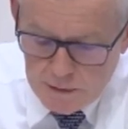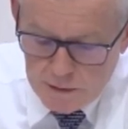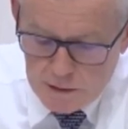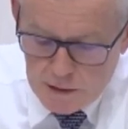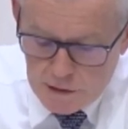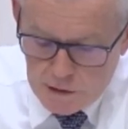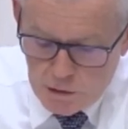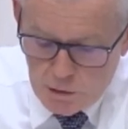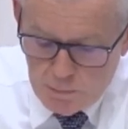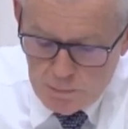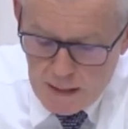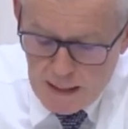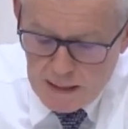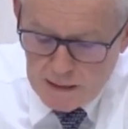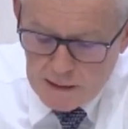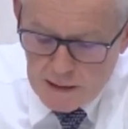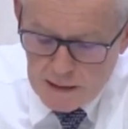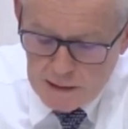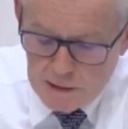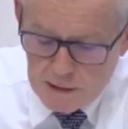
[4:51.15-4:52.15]
did you
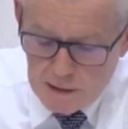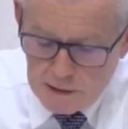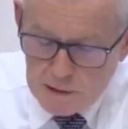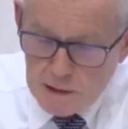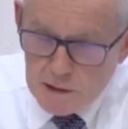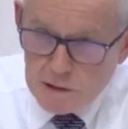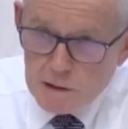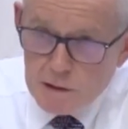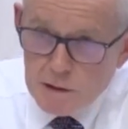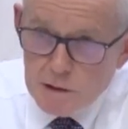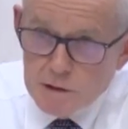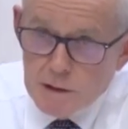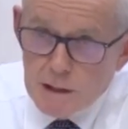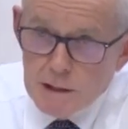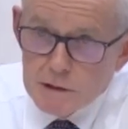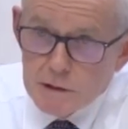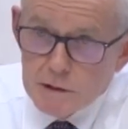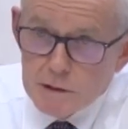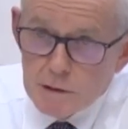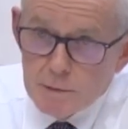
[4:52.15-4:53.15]
mandate the untested
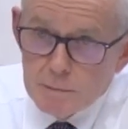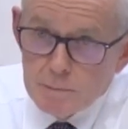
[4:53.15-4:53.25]
injections?